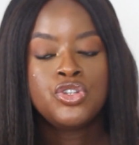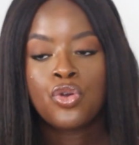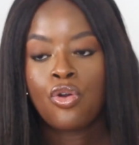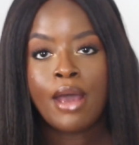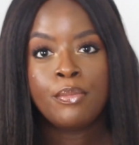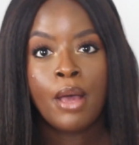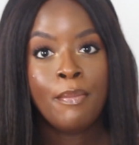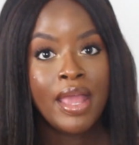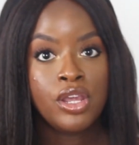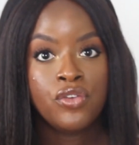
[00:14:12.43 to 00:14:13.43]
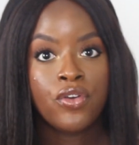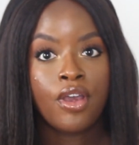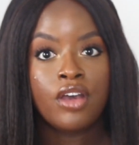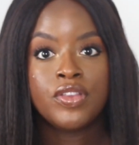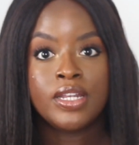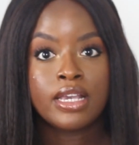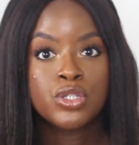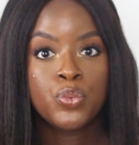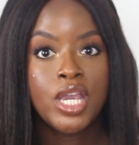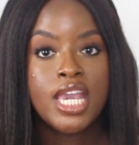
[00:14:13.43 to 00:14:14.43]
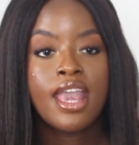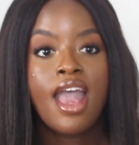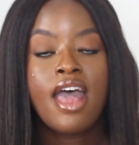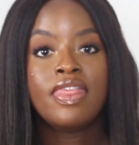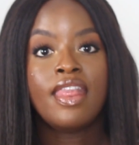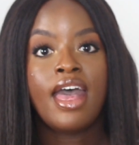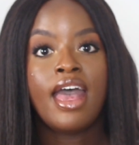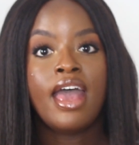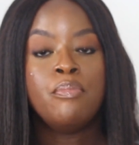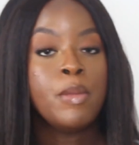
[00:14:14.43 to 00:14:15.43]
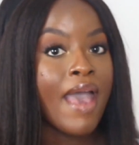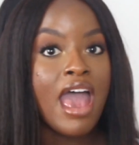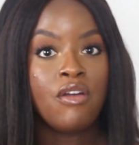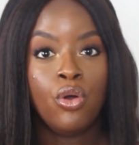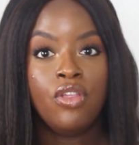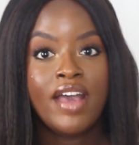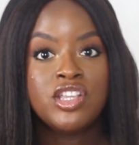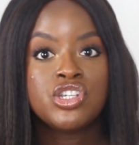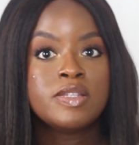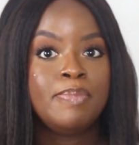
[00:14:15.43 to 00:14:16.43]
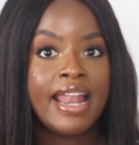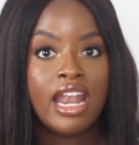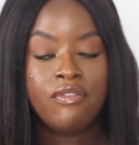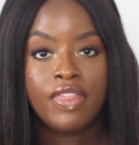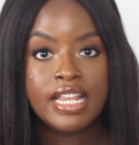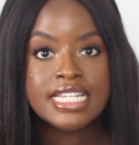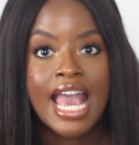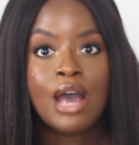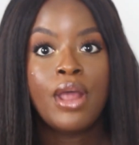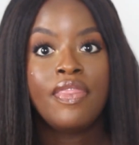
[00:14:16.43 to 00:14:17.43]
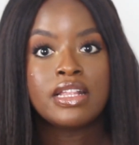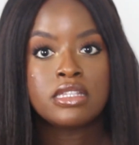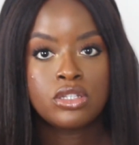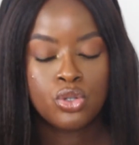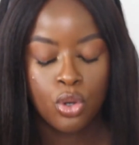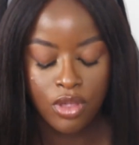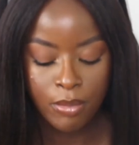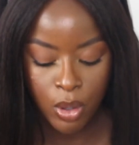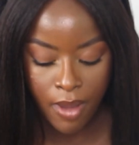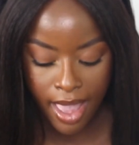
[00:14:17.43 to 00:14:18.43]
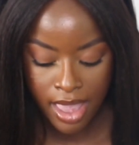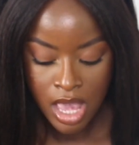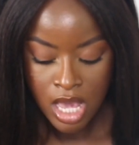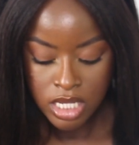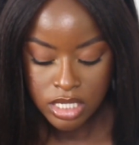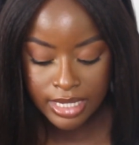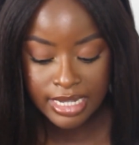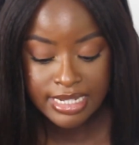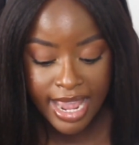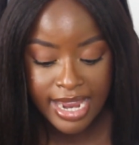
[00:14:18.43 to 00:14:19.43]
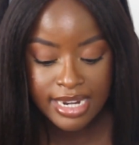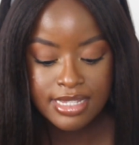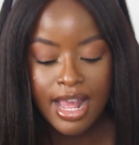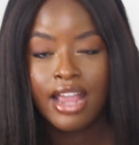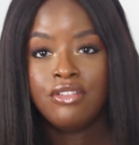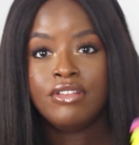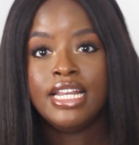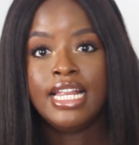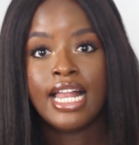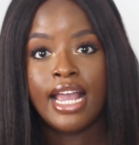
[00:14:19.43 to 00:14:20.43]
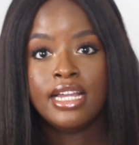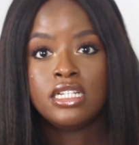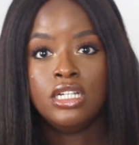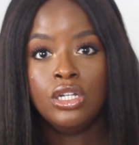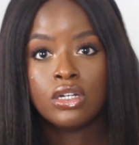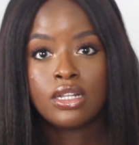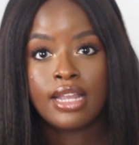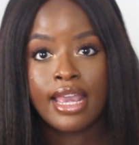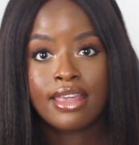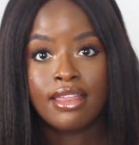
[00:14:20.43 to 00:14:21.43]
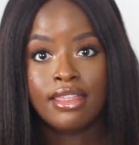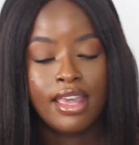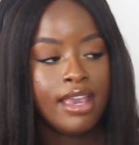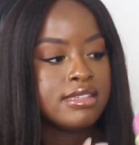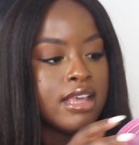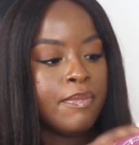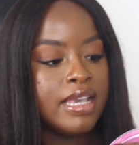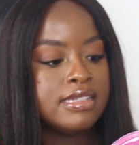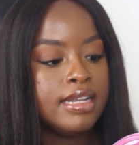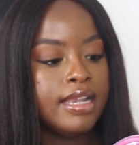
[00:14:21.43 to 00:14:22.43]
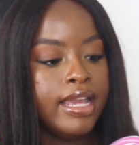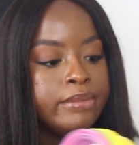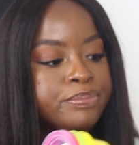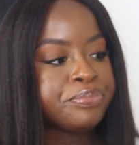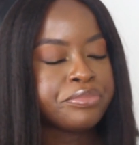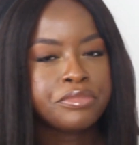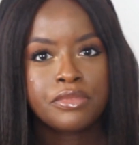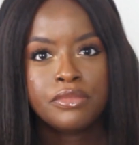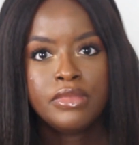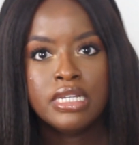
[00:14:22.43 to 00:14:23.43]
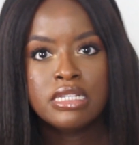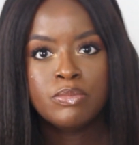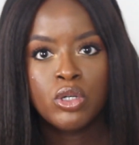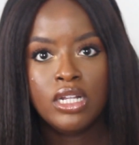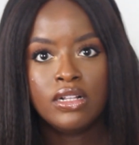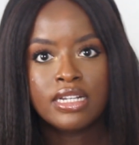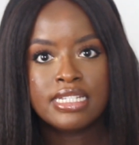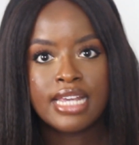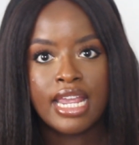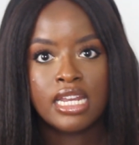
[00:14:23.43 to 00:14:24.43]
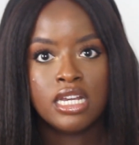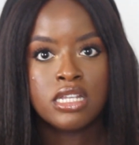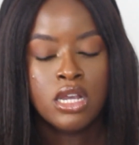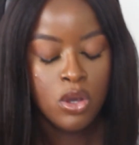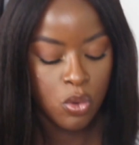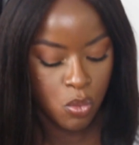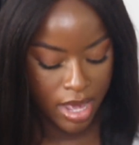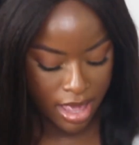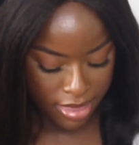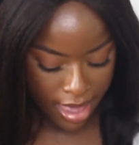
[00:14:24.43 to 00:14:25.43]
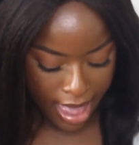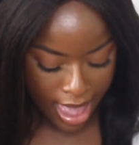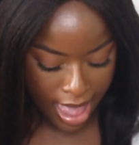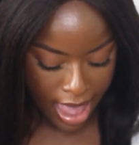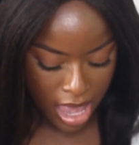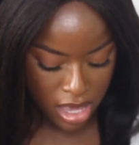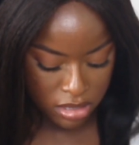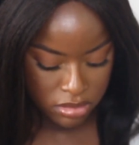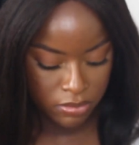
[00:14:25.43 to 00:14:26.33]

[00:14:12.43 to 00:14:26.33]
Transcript: draw up a menu for her for the next week, and then prepare all the veggies, blend everything down, and then store them away. So the containers that I really liked look like this. They're basically small little containers with a